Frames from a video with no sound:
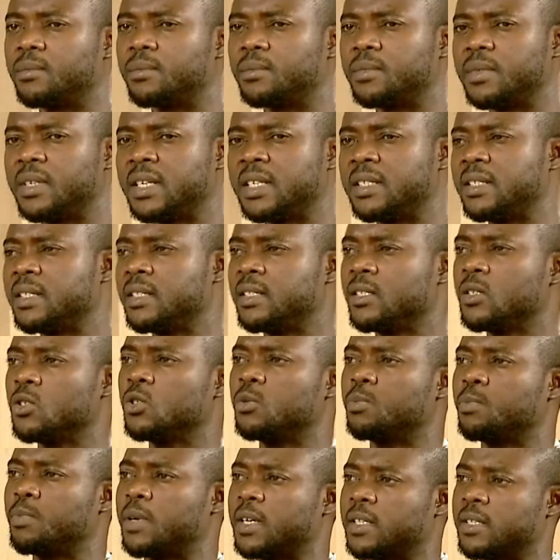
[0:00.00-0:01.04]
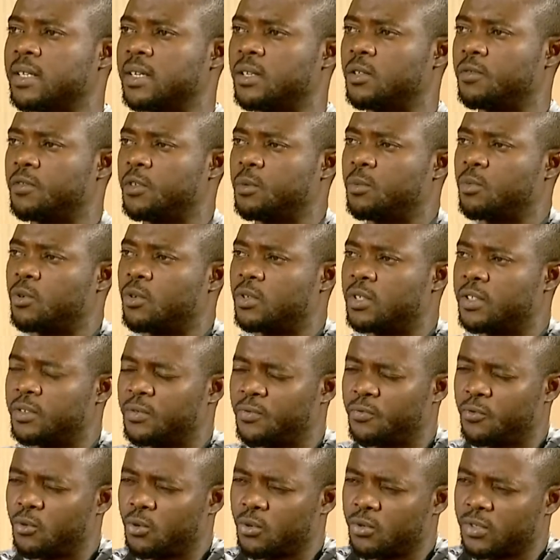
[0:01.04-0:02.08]
detailed pattern of the burn, it
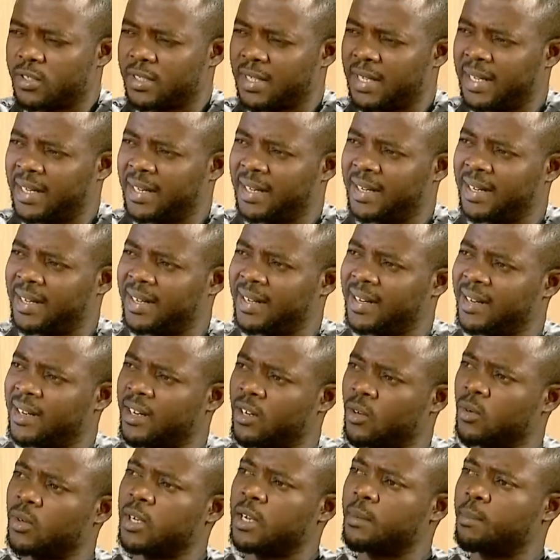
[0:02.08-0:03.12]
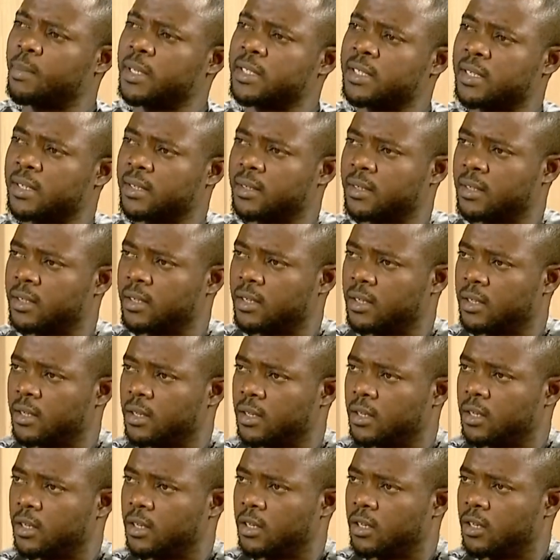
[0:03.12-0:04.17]
follows a regular pattern.
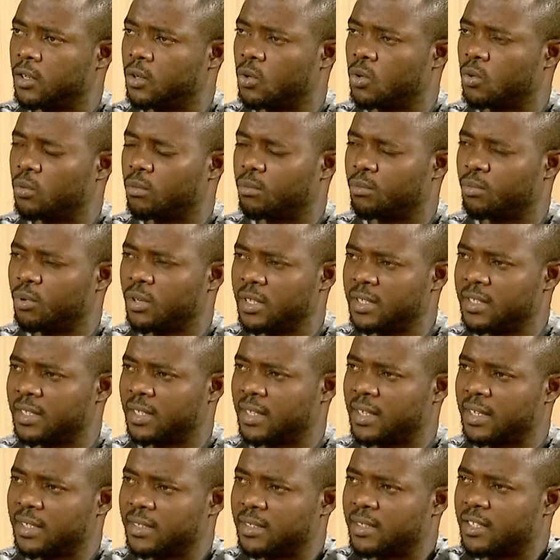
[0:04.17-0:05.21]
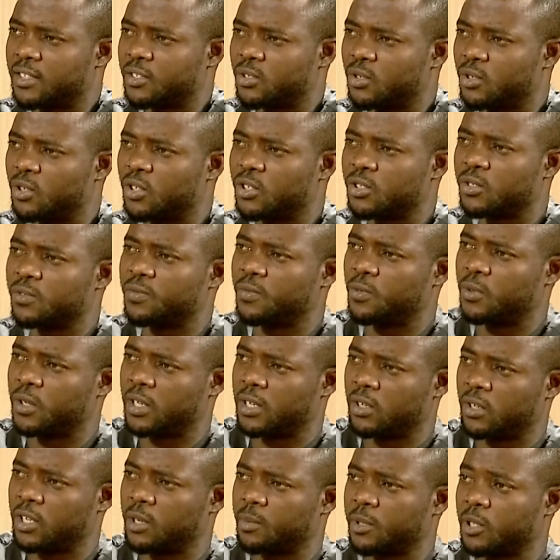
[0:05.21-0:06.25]
Burn is an accident, so it doesn't follow a
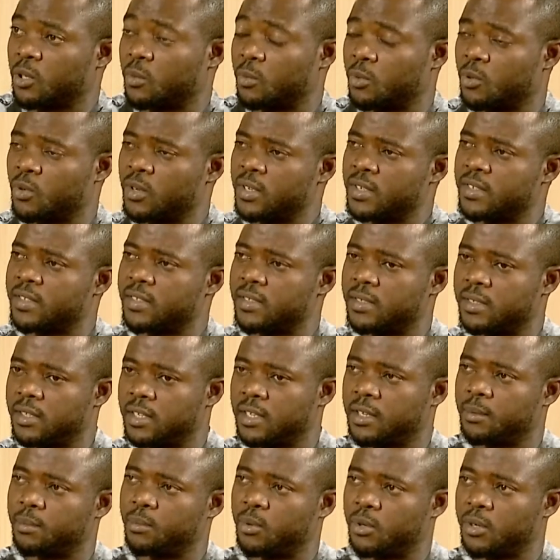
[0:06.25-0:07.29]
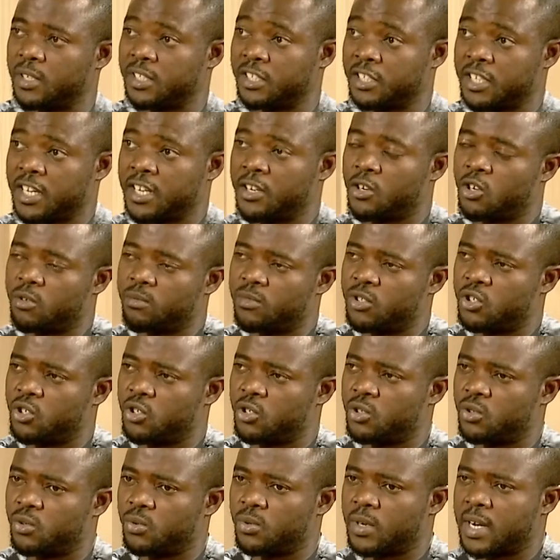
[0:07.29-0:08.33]
regular pattern. But when you see a child coming to
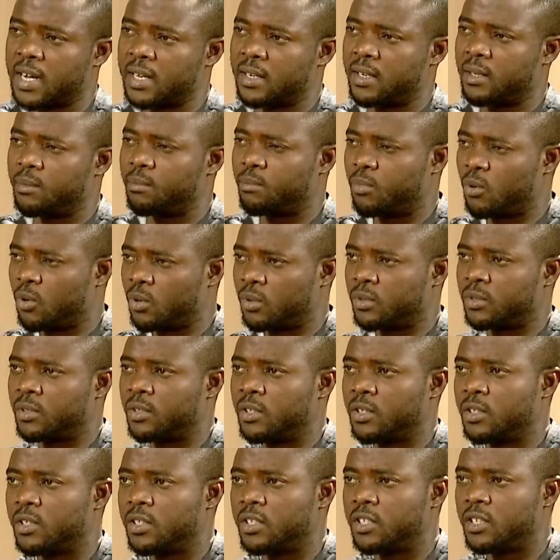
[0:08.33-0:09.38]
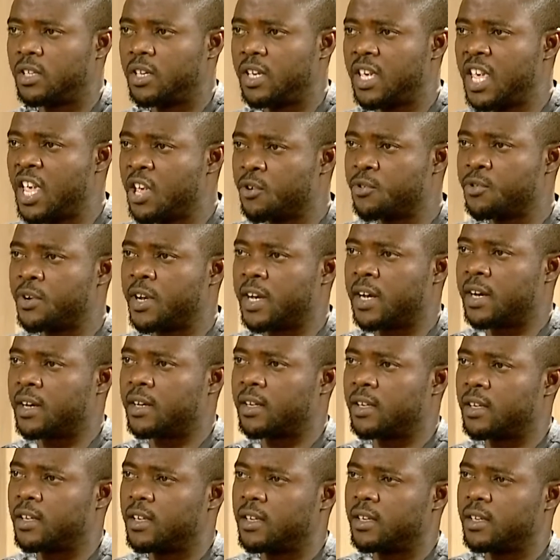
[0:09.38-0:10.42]
you and the burn area
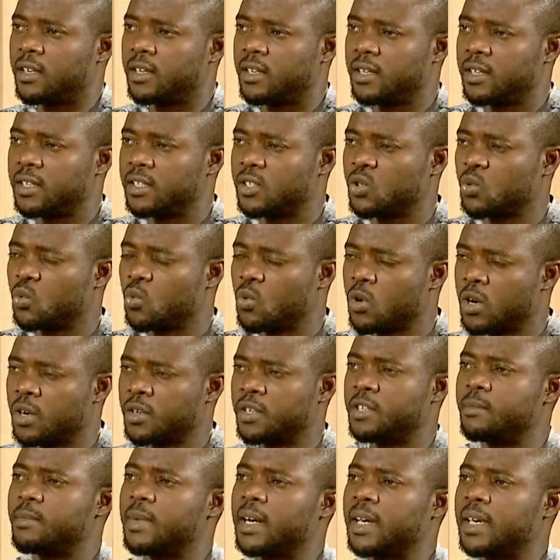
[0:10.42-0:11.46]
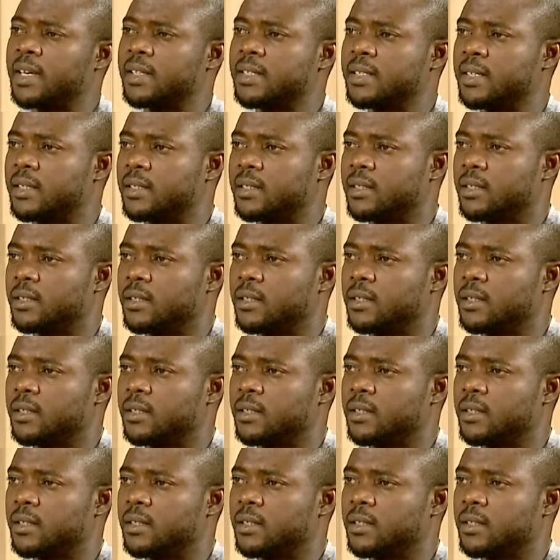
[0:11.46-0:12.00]
is well demarcated,